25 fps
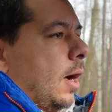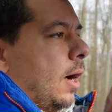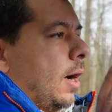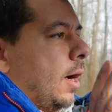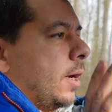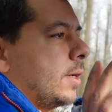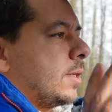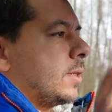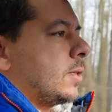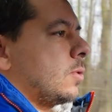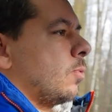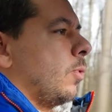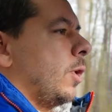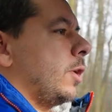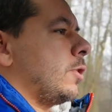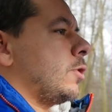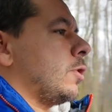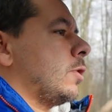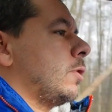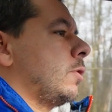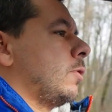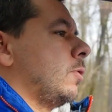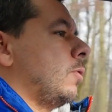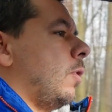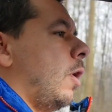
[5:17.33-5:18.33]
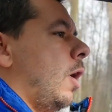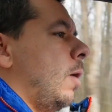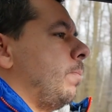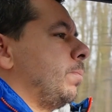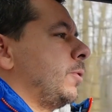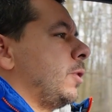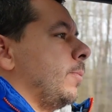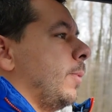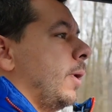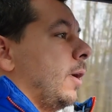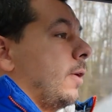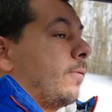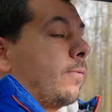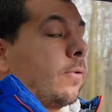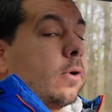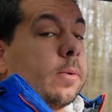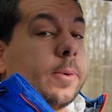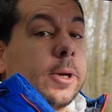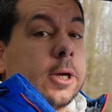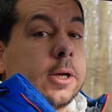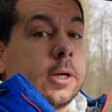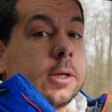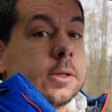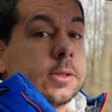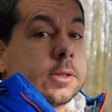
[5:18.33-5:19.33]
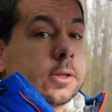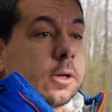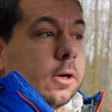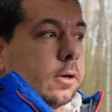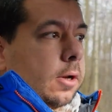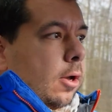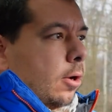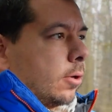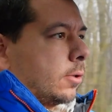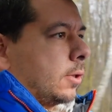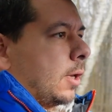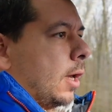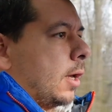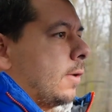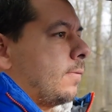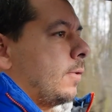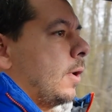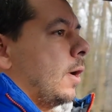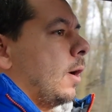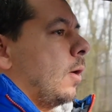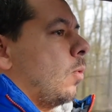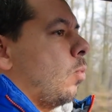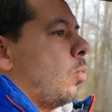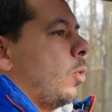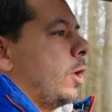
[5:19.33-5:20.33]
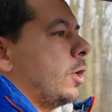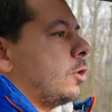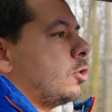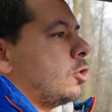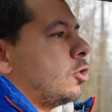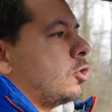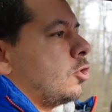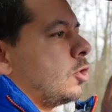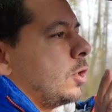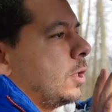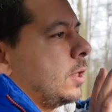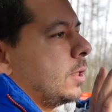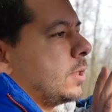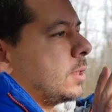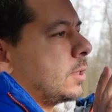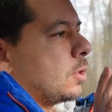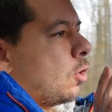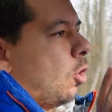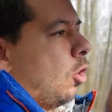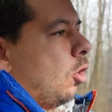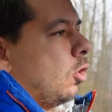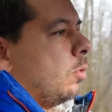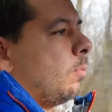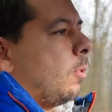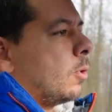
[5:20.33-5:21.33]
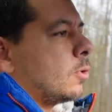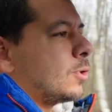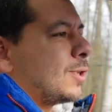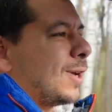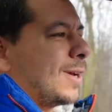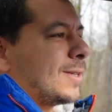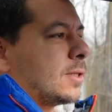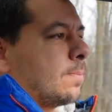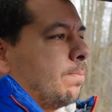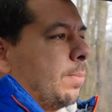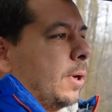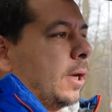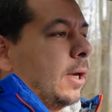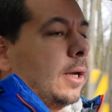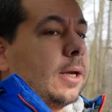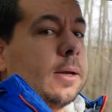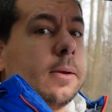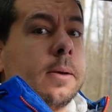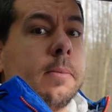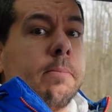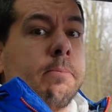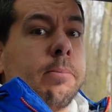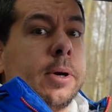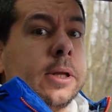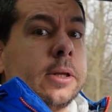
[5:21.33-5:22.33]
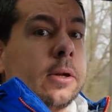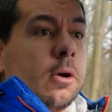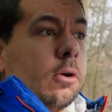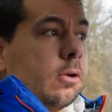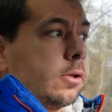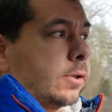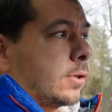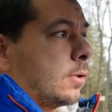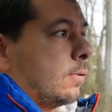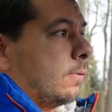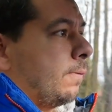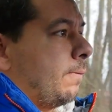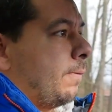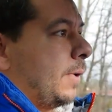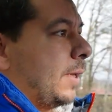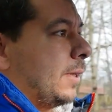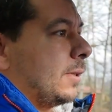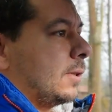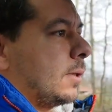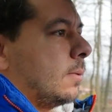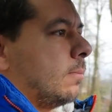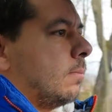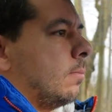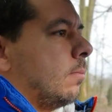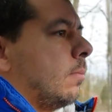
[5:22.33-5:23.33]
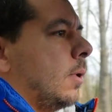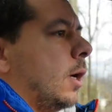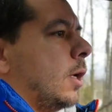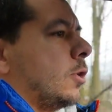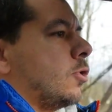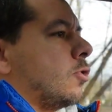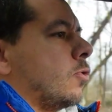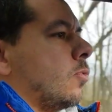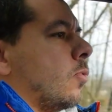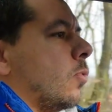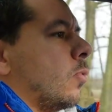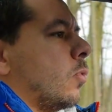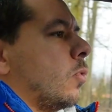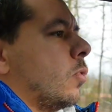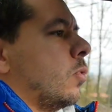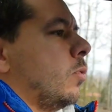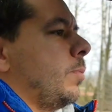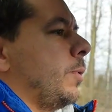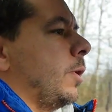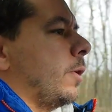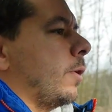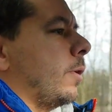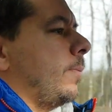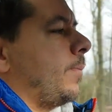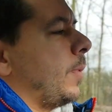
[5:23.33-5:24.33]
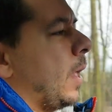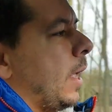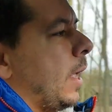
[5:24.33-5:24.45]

I switched to Optima from a Skoda Octavia, which is almost as big, but also felt much roomier.